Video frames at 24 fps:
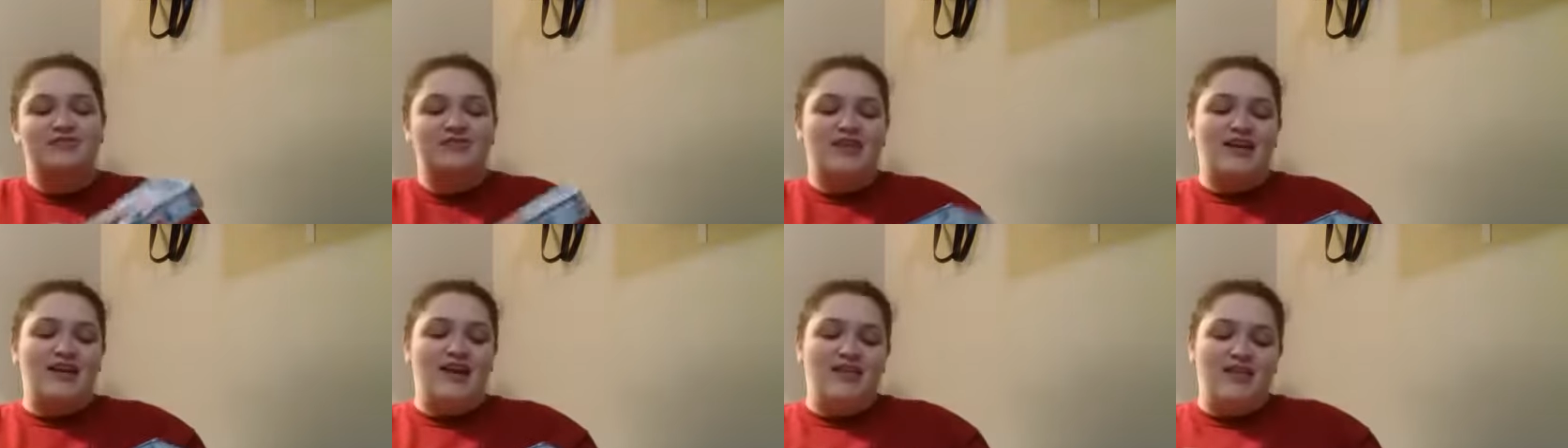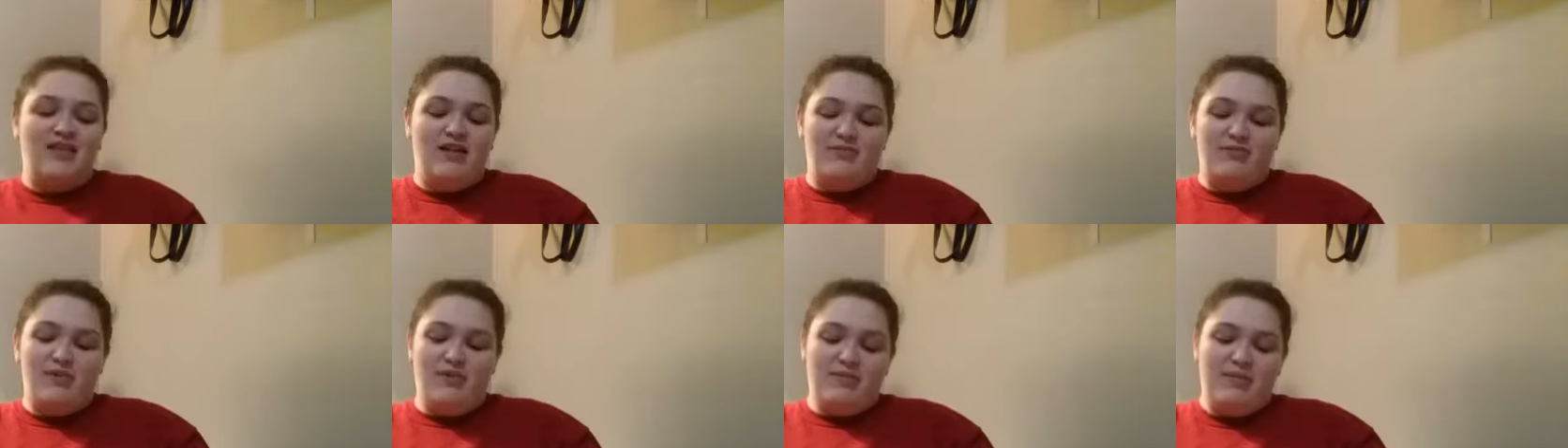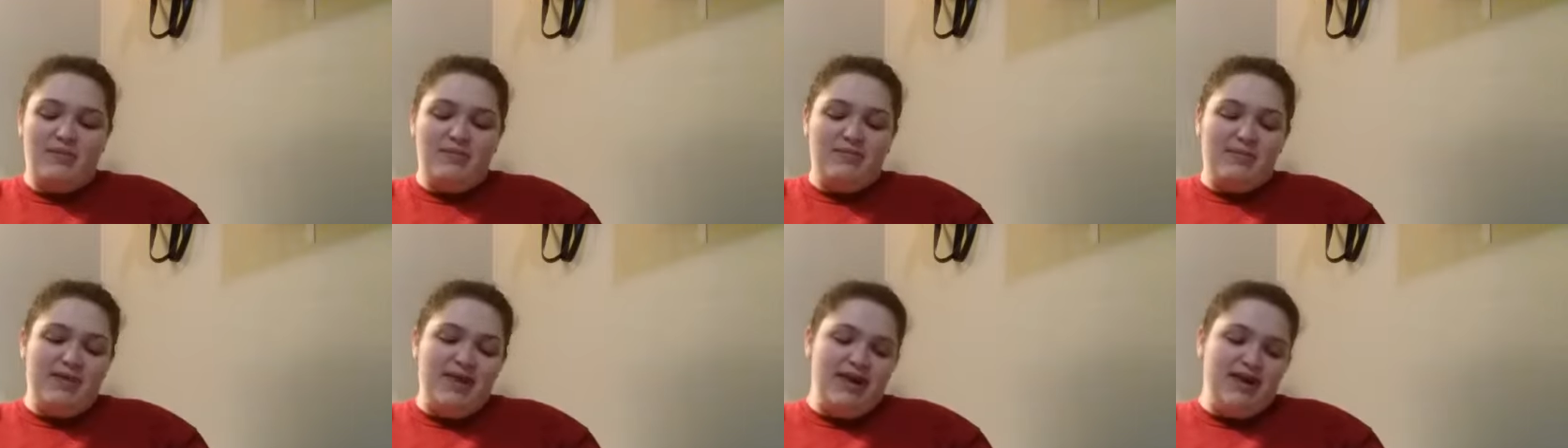I love Mamma
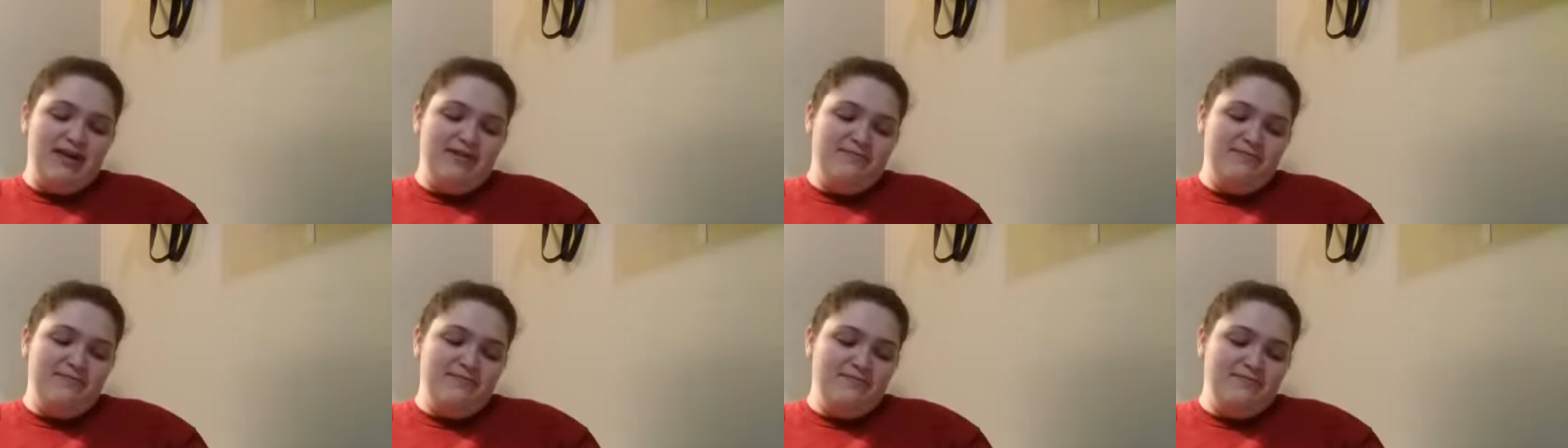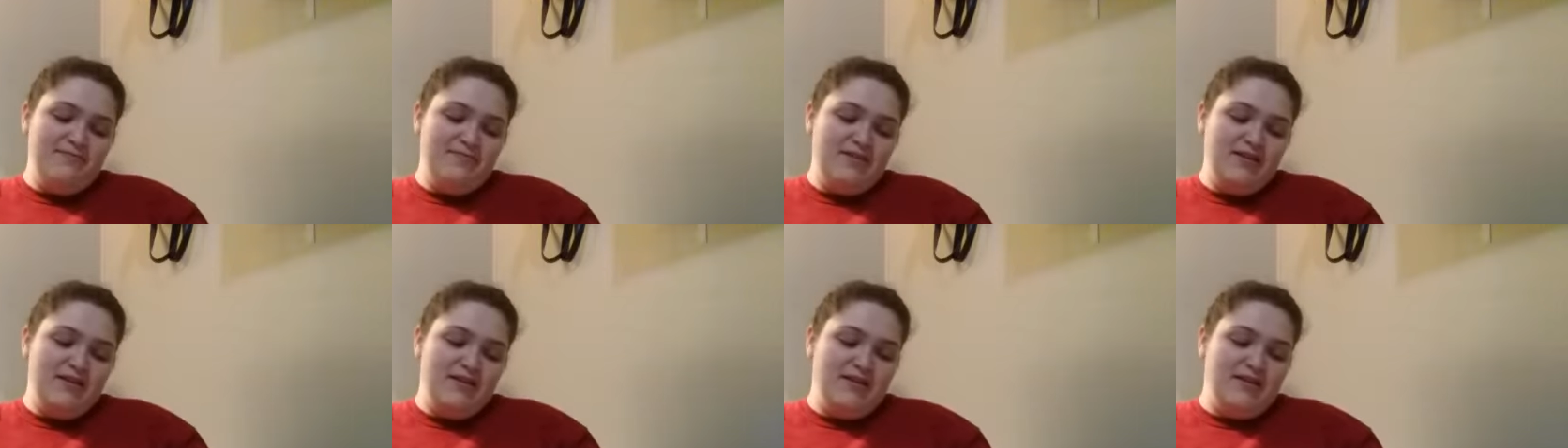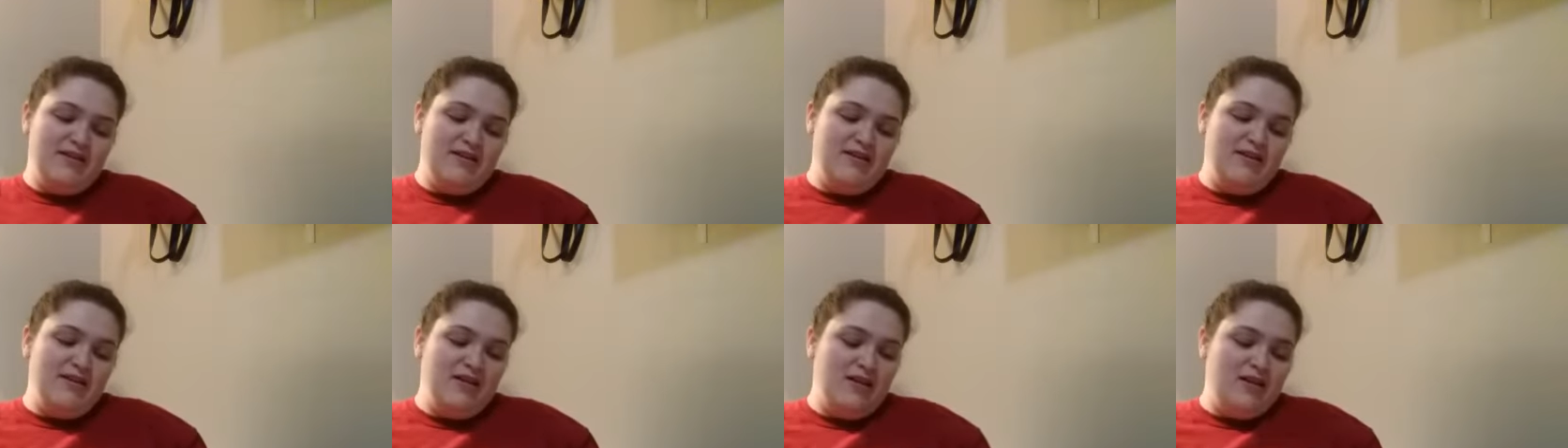Mia
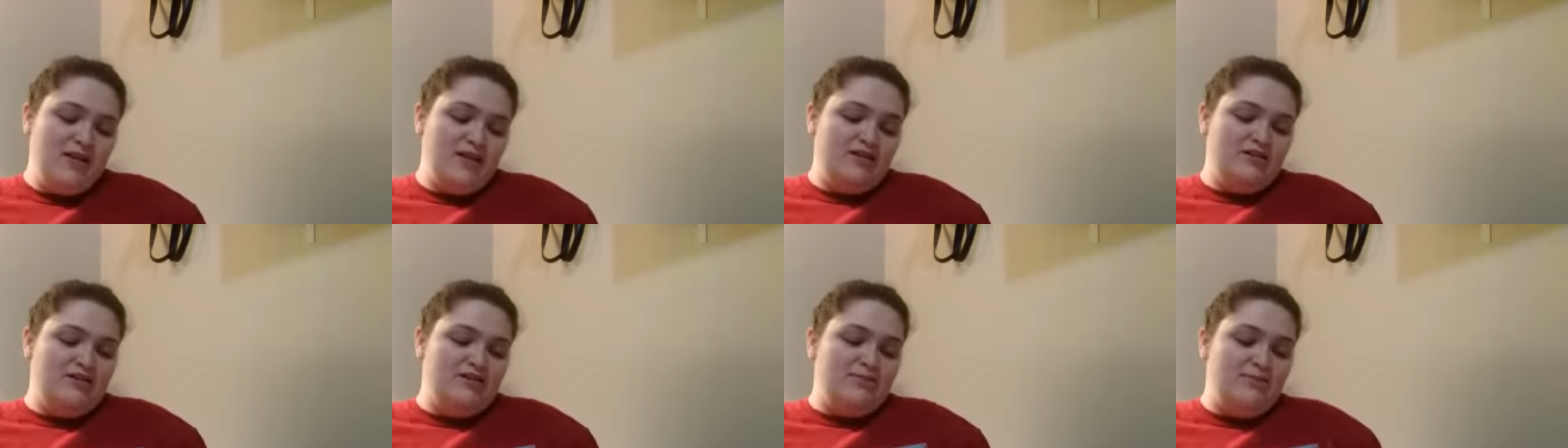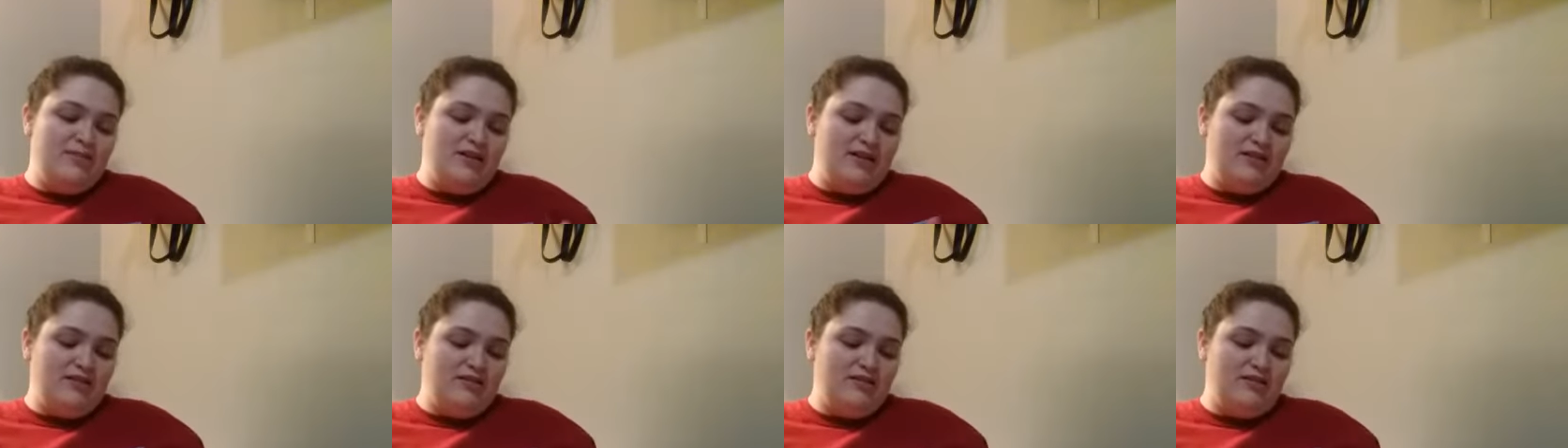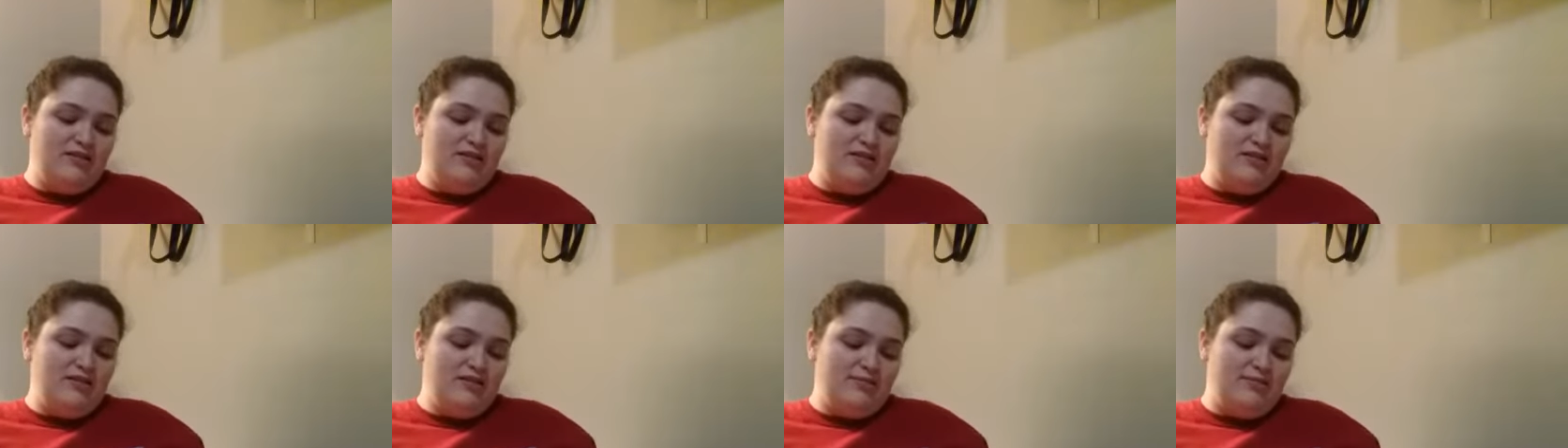to
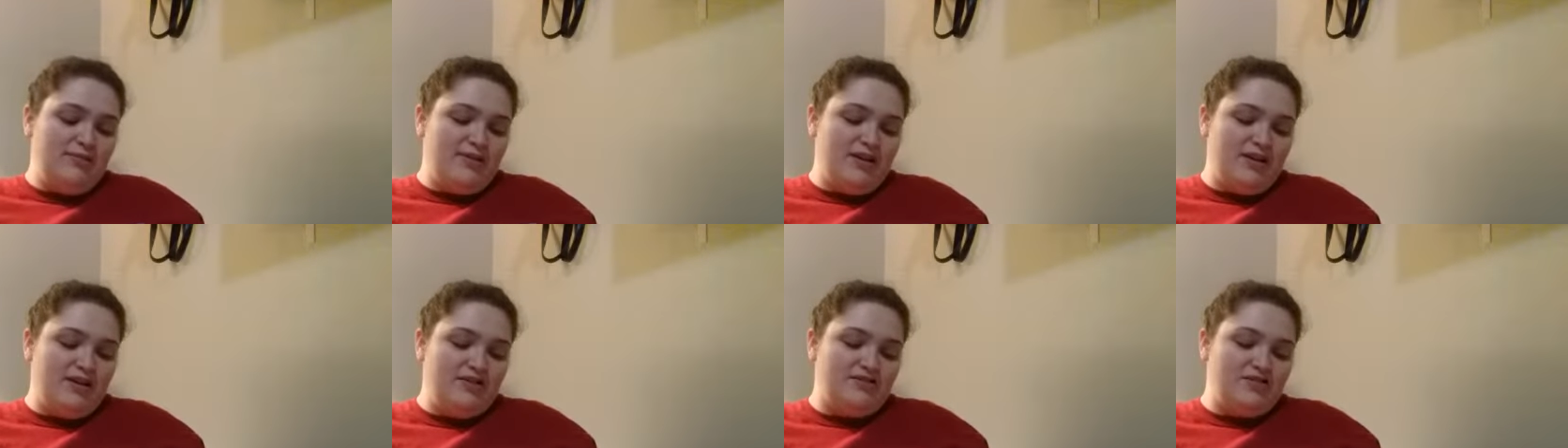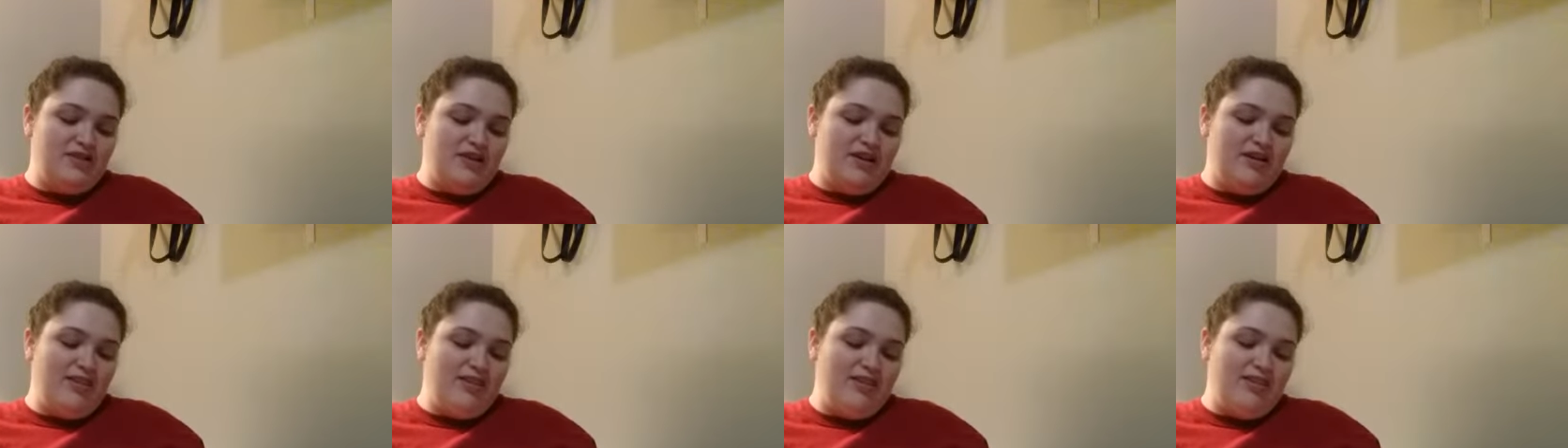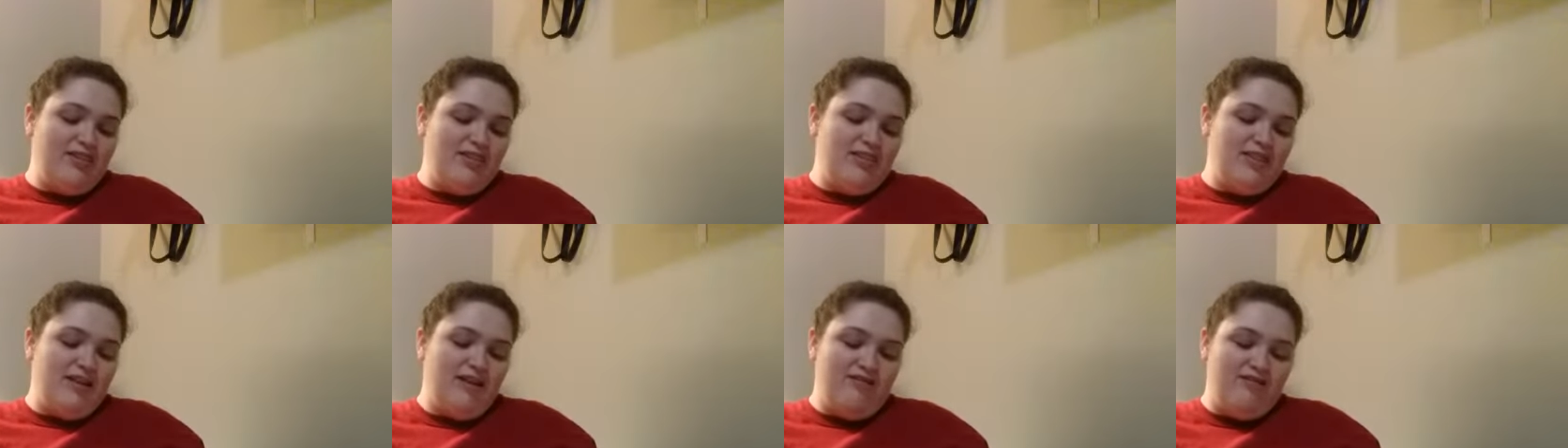pieces. Oh my gosh, I
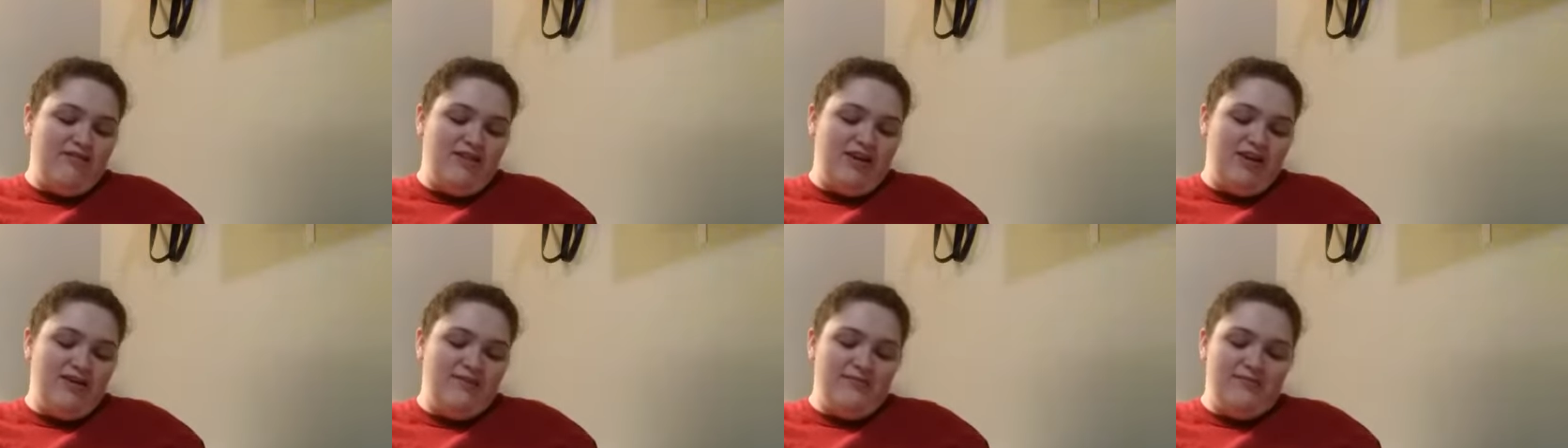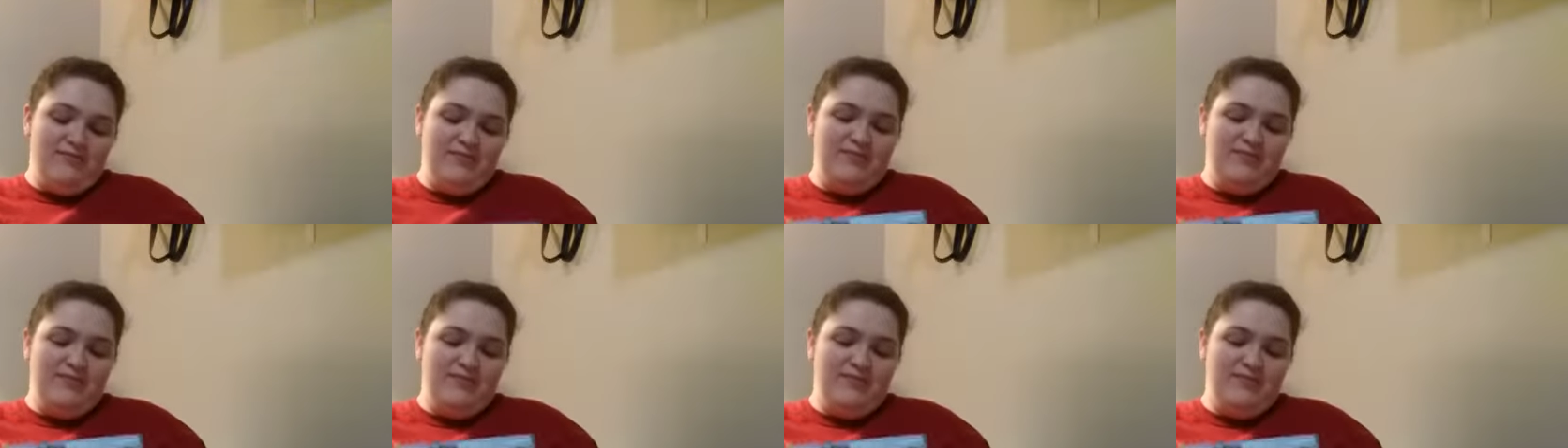love it.